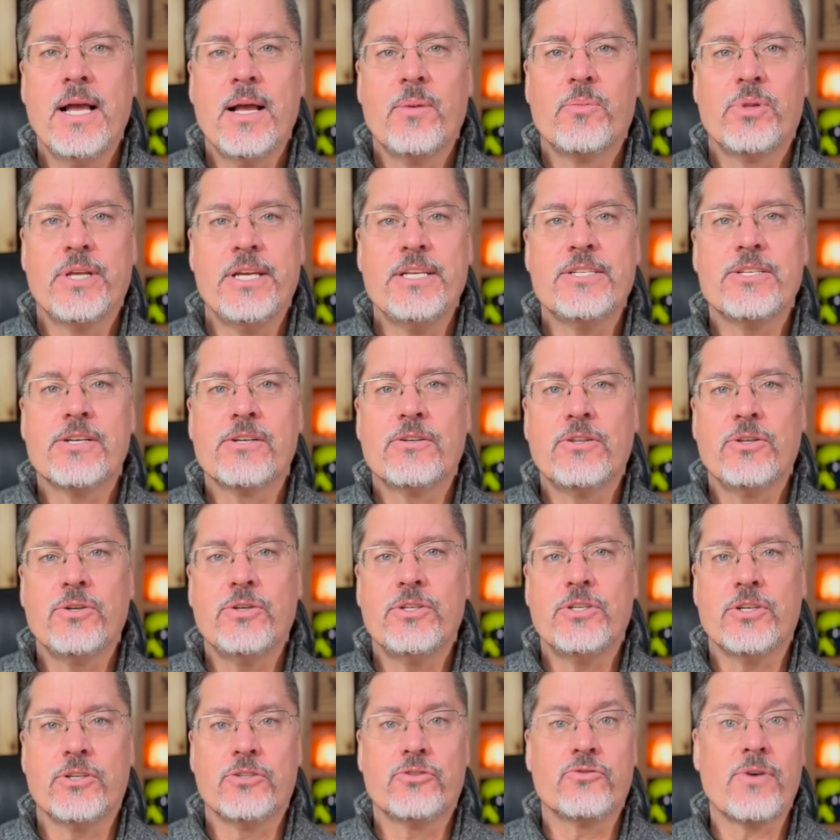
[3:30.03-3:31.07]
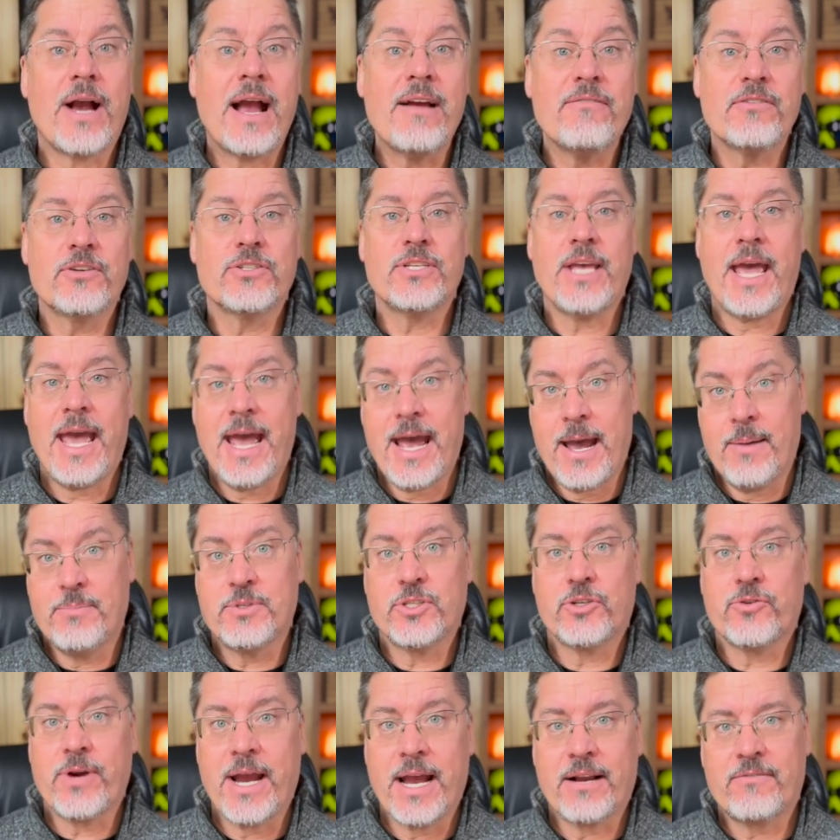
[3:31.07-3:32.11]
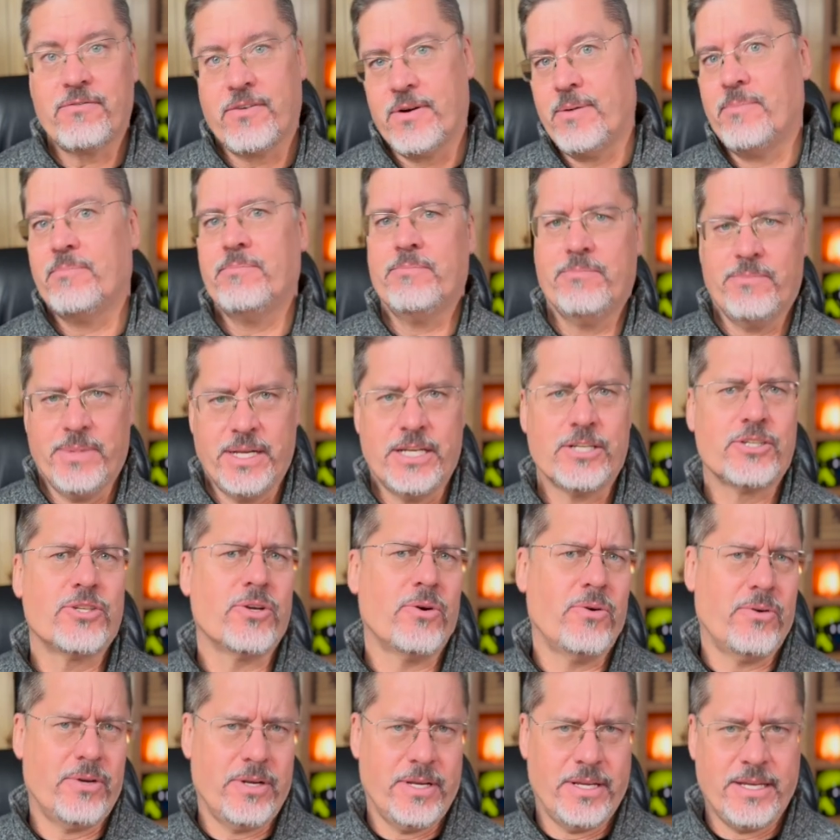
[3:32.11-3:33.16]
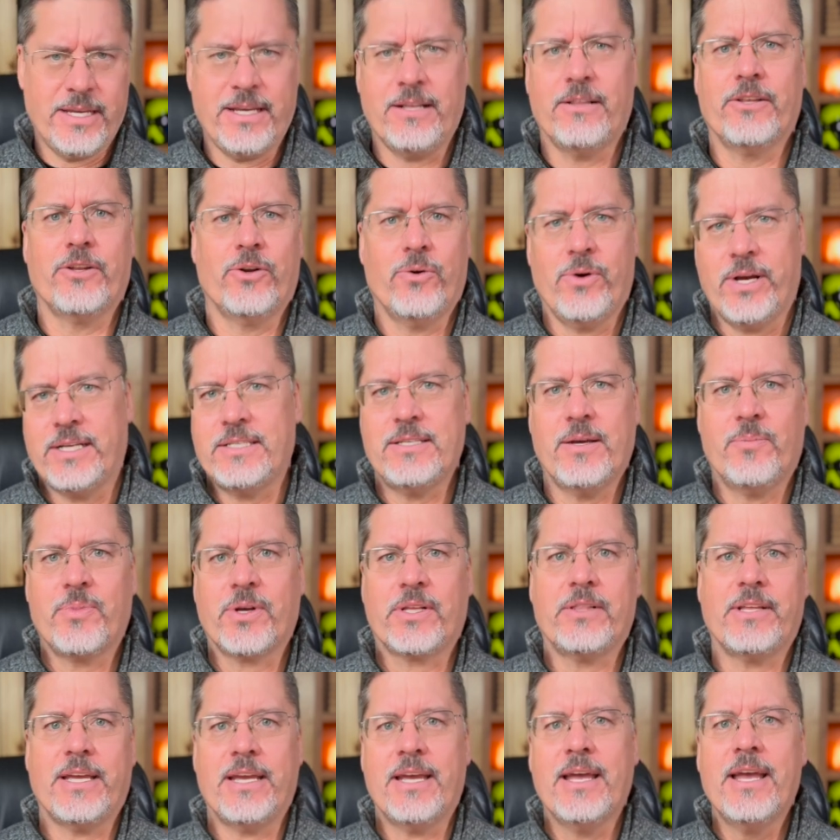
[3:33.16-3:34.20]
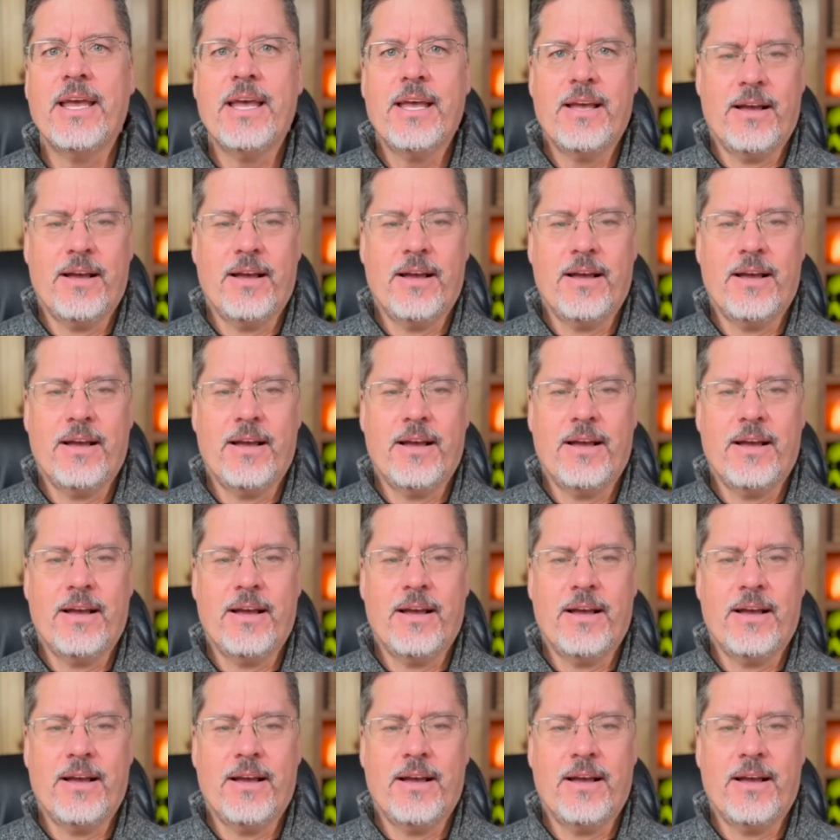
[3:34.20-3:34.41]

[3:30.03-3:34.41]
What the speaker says: please include your driver's abstract from Minnesota, Illinois typically,